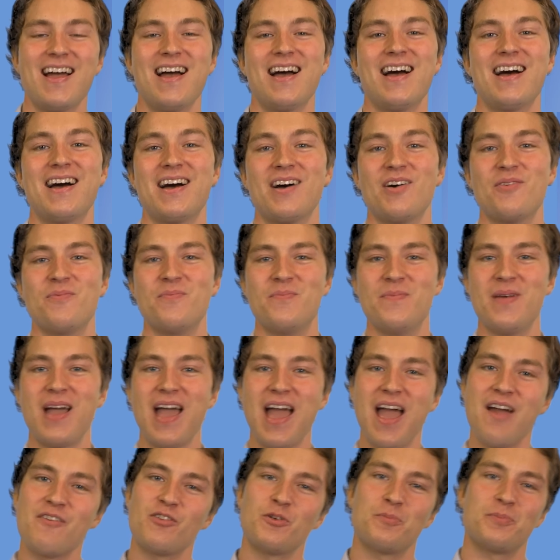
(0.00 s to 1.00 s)

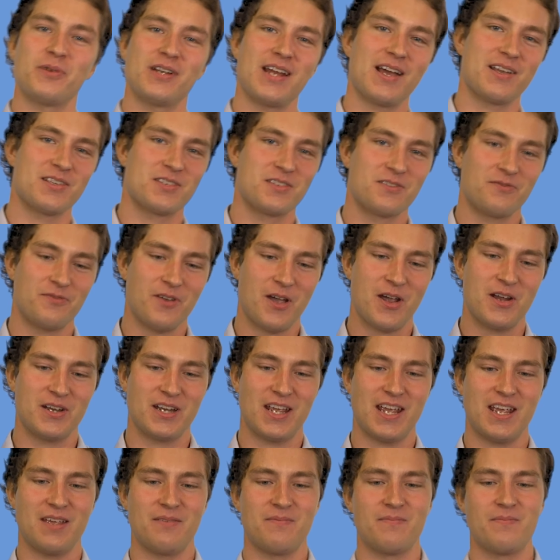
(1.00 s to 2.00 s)
every pronounced
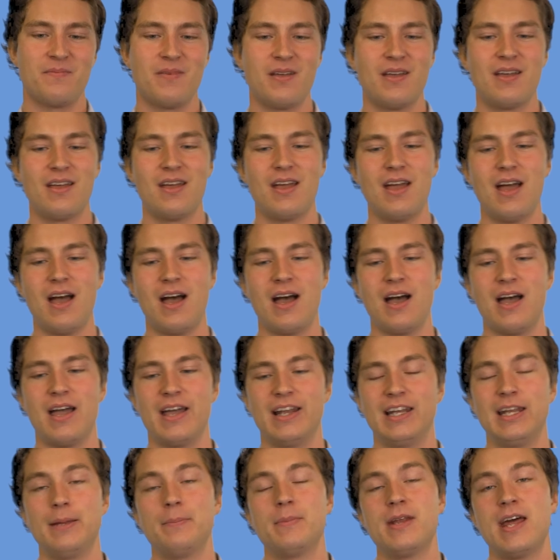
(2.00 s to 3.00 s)
phoneme
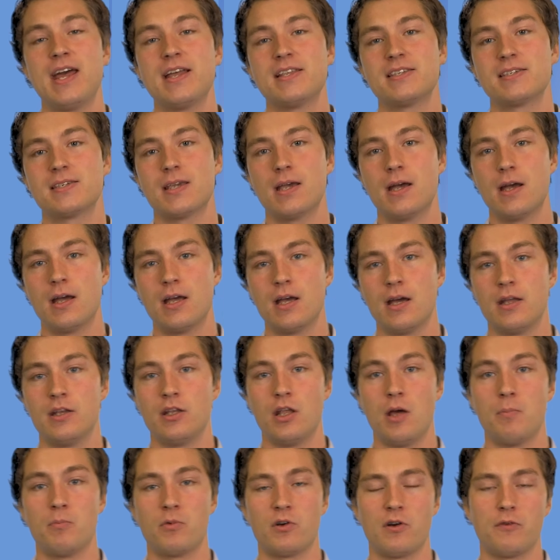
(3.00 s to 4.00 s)
eliminates a
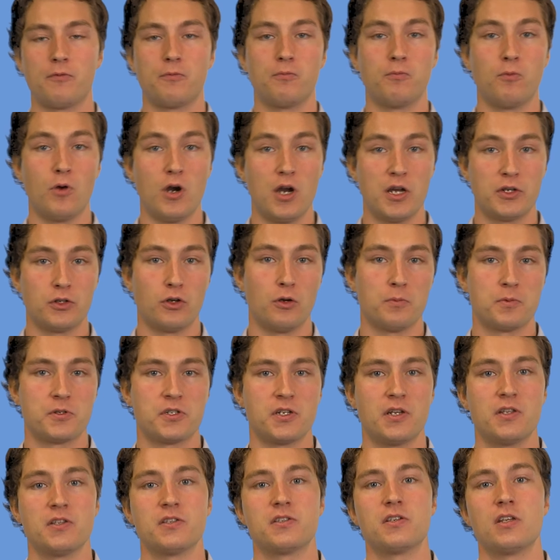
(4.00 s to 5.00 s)
number of word
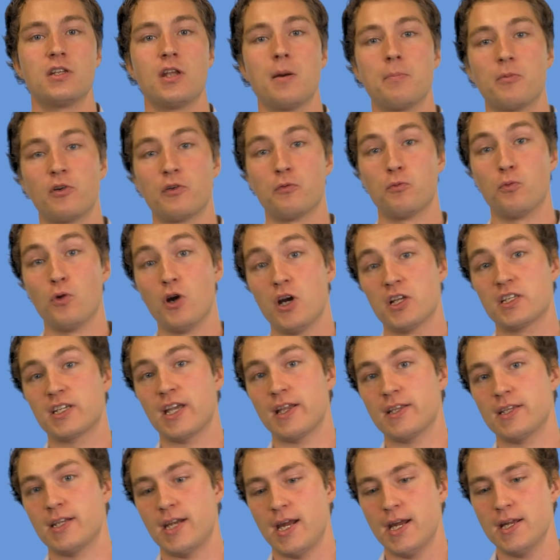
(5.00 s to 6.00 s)
options, a number of word
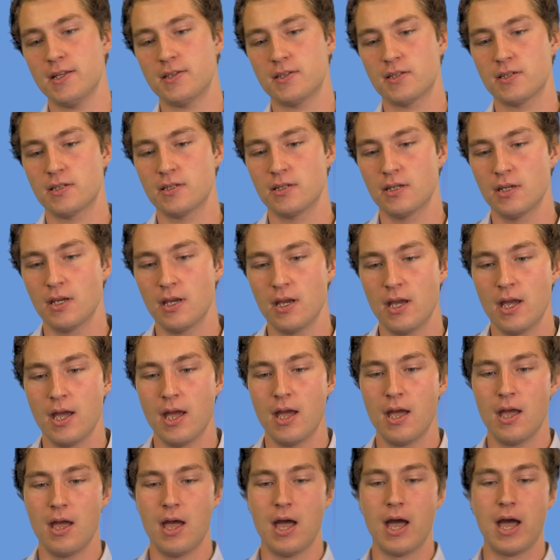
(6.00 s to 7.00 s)
candidates,
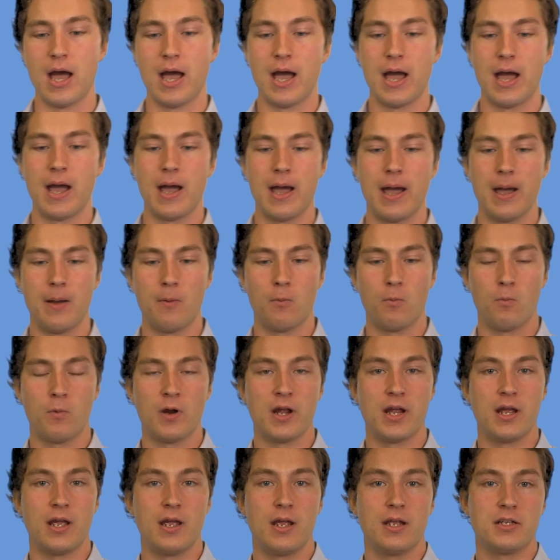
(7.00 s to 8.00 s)

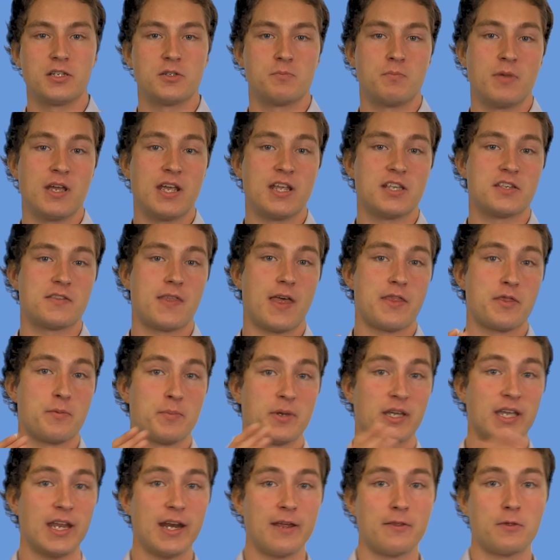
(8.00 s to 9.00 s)
which means that the
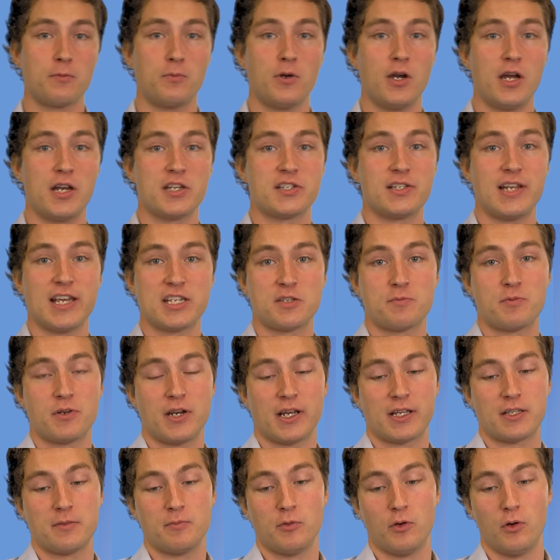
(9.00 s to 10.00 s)
beginning of the word is less
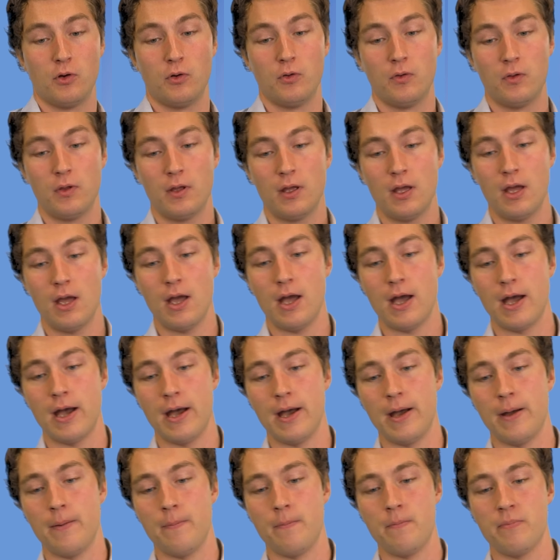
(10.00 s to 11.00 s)
predictable
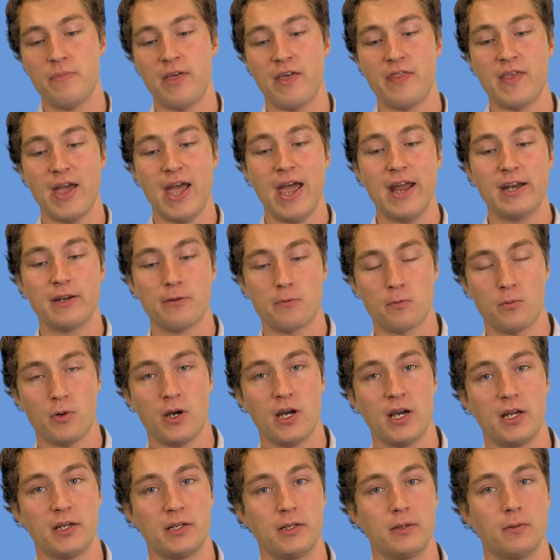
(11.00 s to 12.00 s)
than the end of the
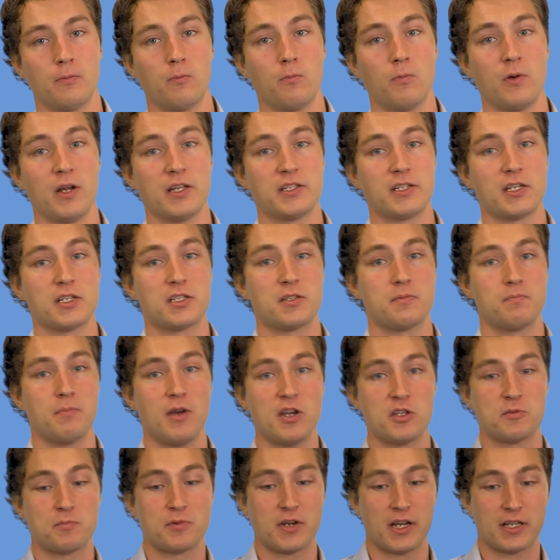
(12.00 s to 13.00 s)
word, which is
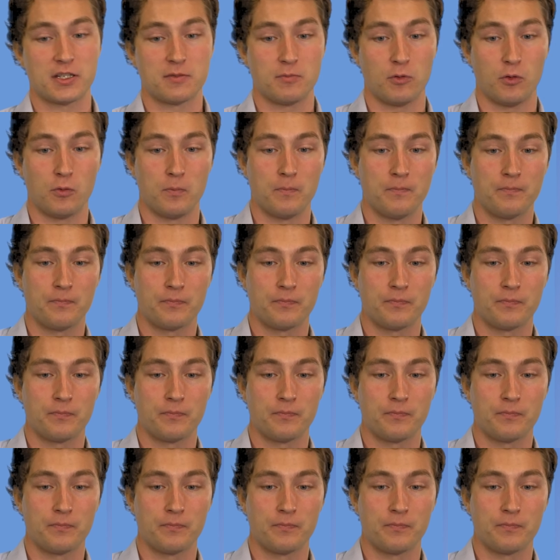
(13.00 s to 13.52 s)
most predictable.